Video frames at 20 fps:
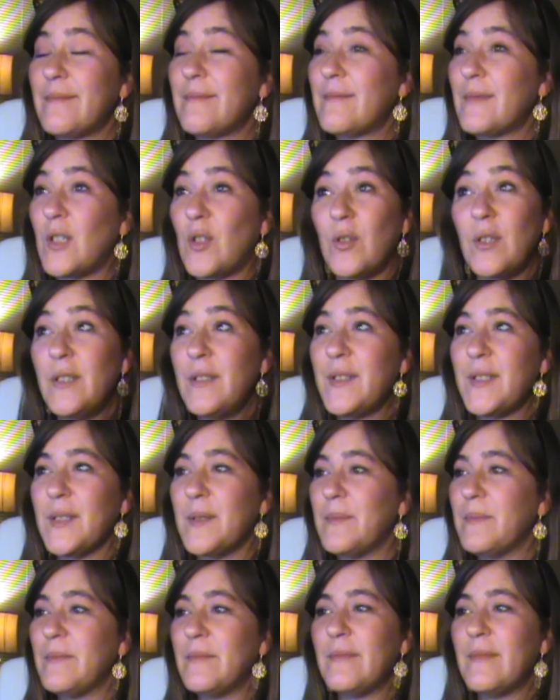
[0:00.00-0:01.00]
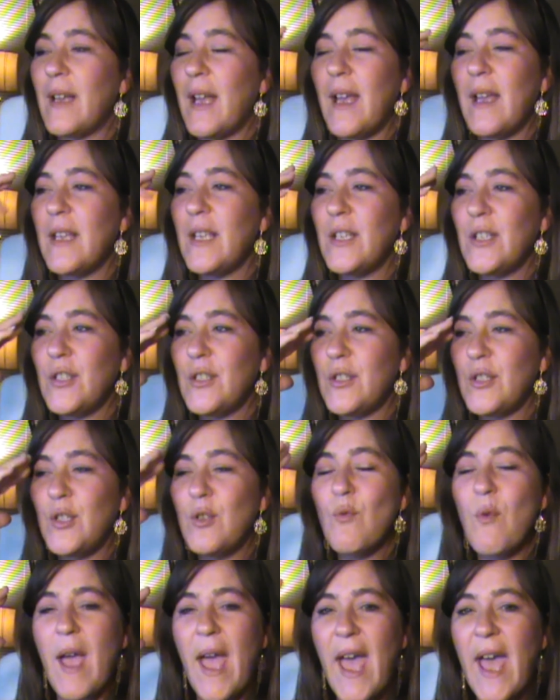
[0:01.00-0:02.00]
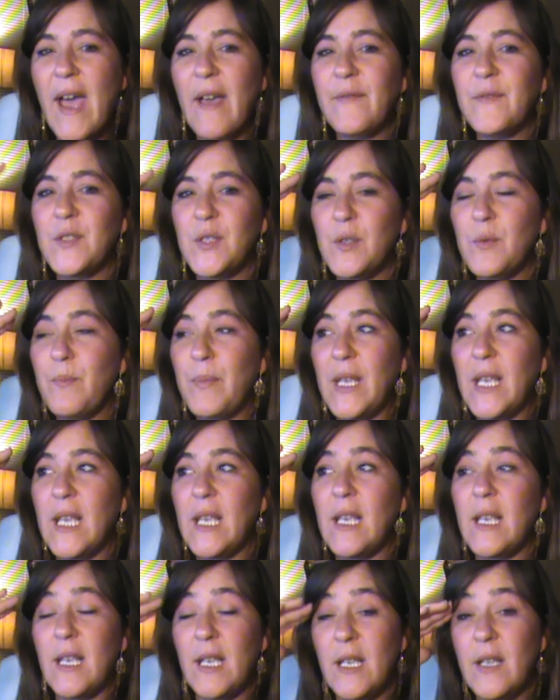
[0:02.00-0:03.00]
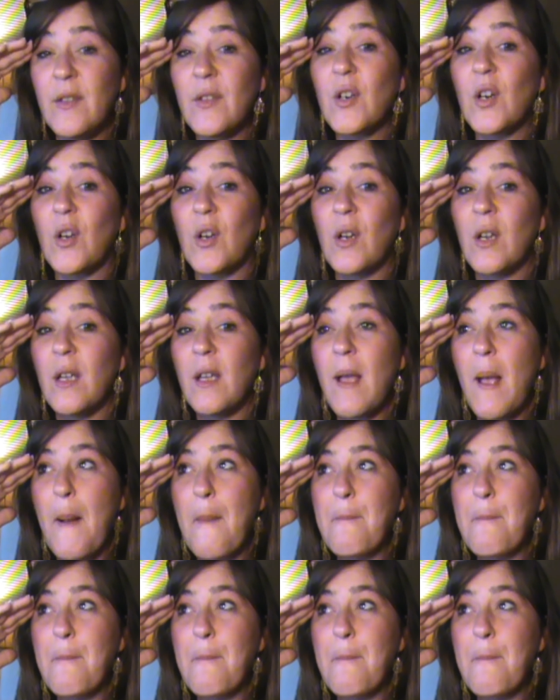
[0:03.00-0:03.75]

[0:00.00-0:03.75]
gruesome. You have to be either